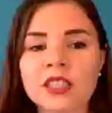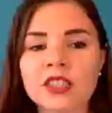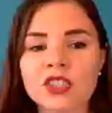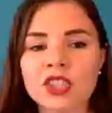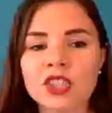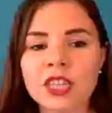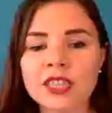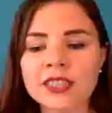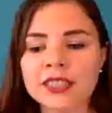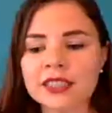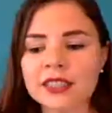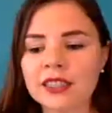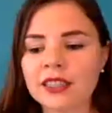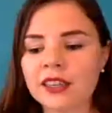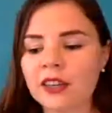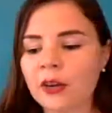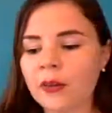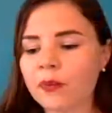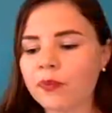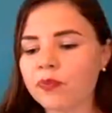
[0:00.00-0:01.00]
energetic
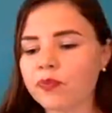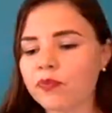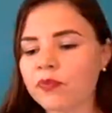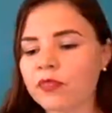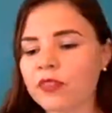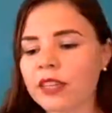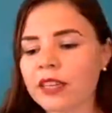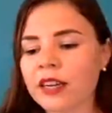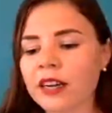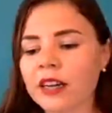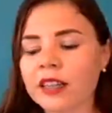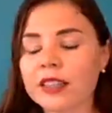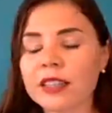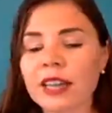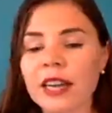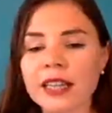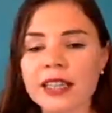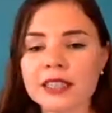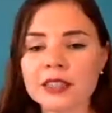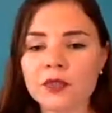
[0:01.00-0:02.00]

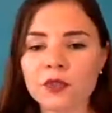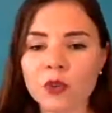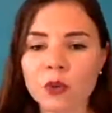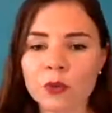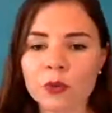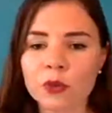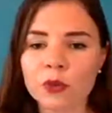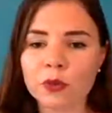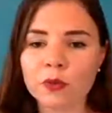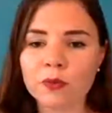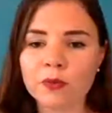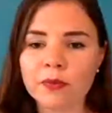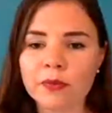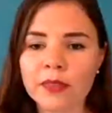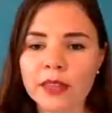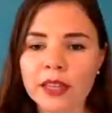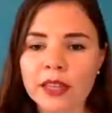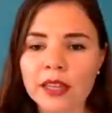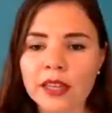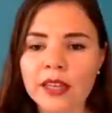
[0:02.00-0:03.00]
ties from you.
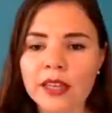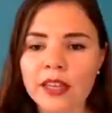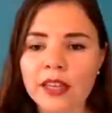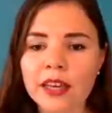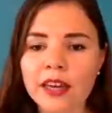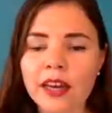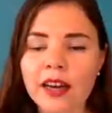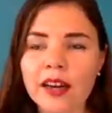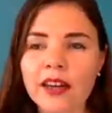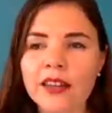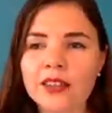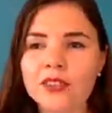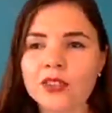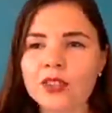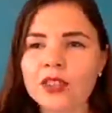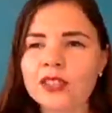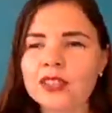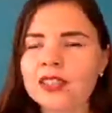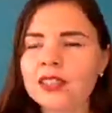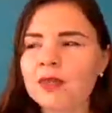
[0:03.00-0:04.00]
I
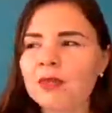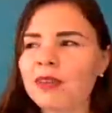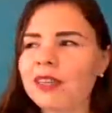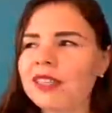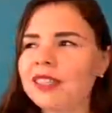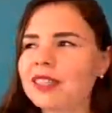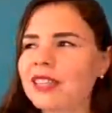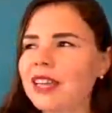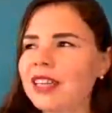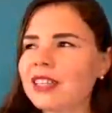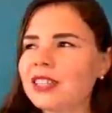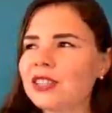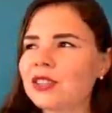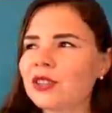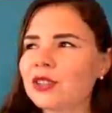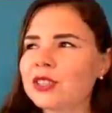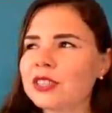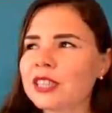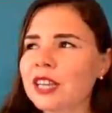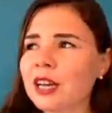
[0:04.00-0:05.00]
actually did a meditation a
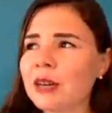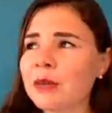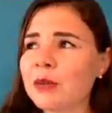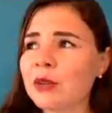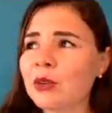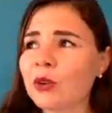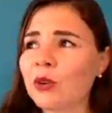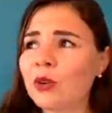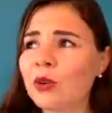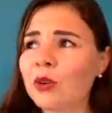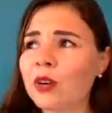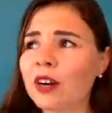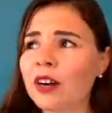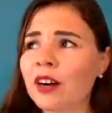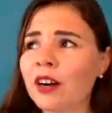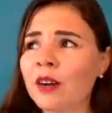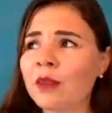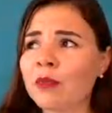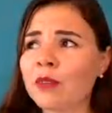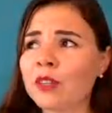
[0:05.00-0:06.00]
long time ago,
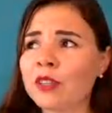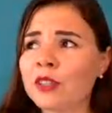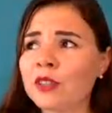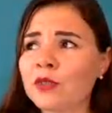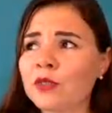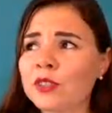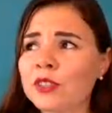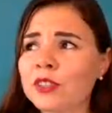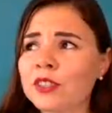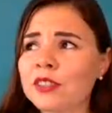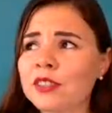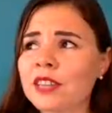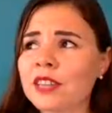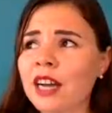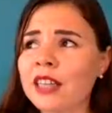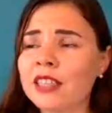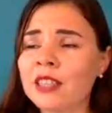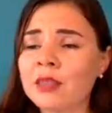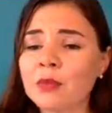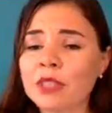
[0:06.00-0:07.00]
and it was
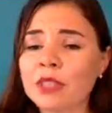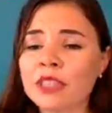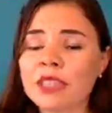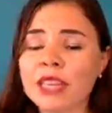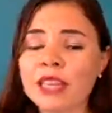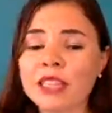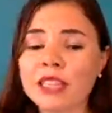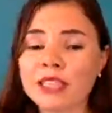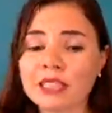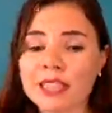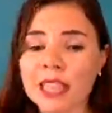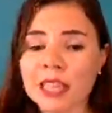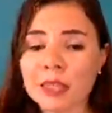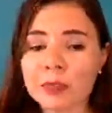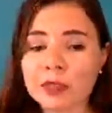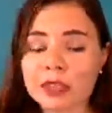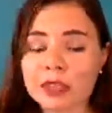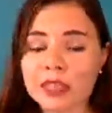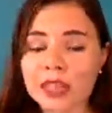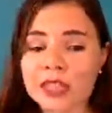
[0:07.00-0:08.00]
guided meditation. That
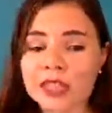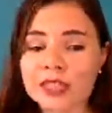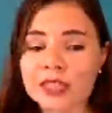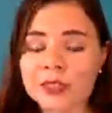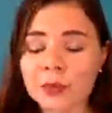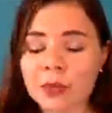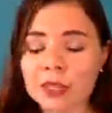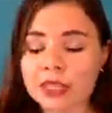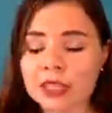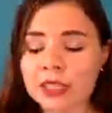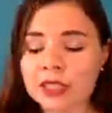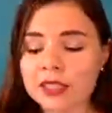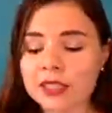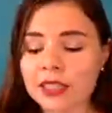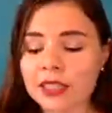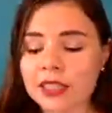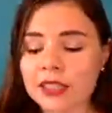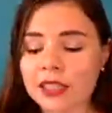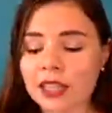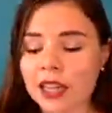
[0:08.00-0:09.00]
meditation basically
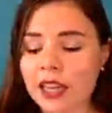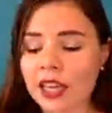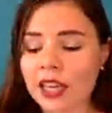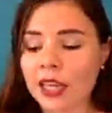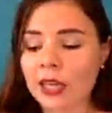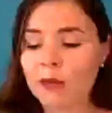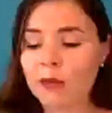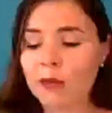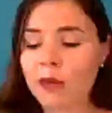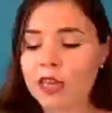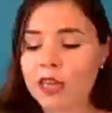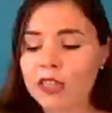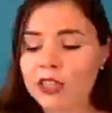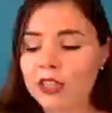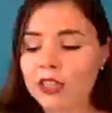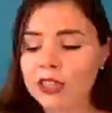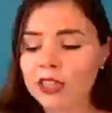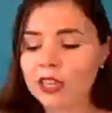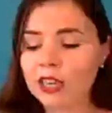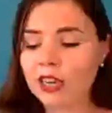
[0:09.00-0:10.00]
says,
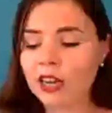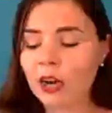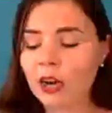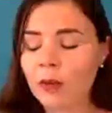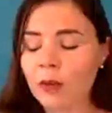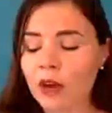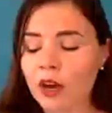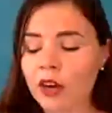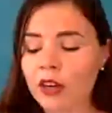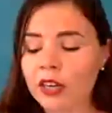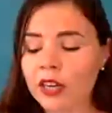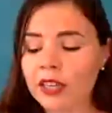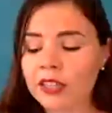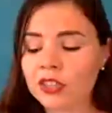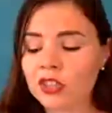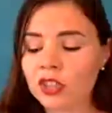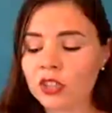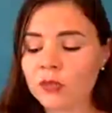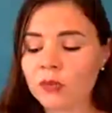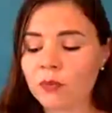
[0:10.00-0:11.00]
imagine
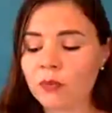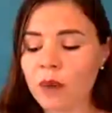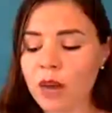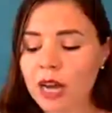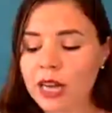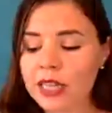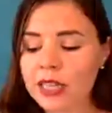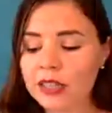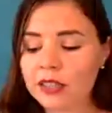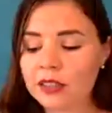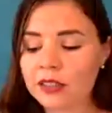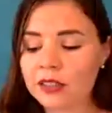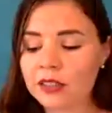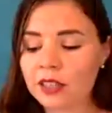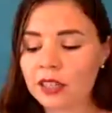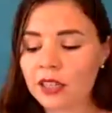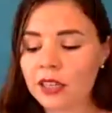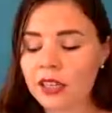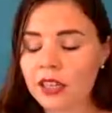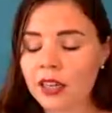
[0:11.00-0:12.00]
Archangel Michael
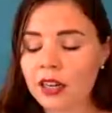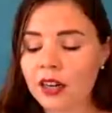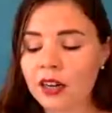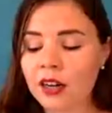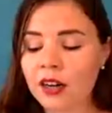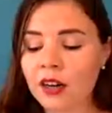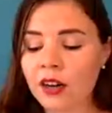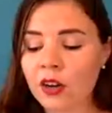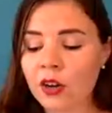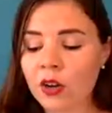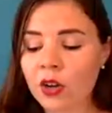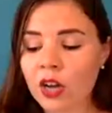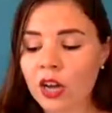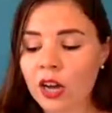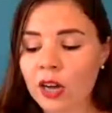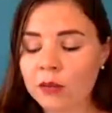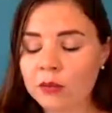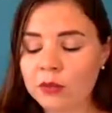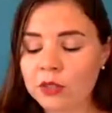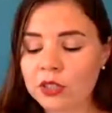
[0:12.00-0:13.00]

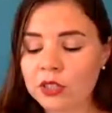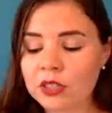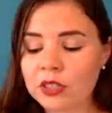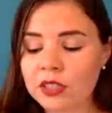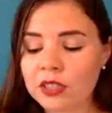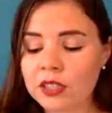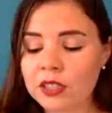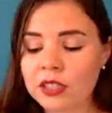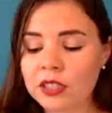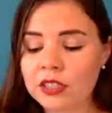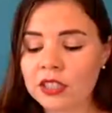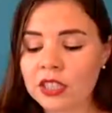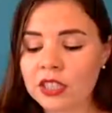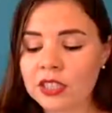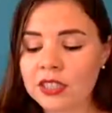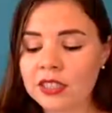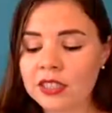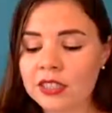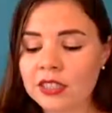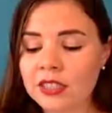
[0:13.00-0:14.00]
comes and
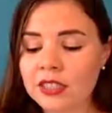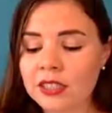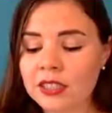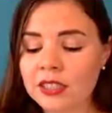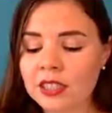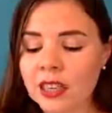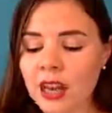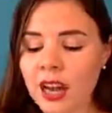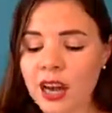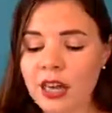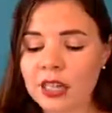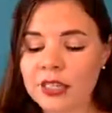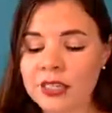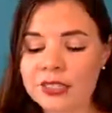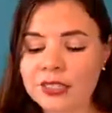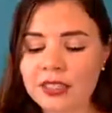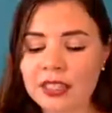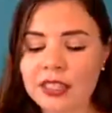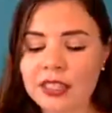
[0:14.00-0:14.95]
just cuts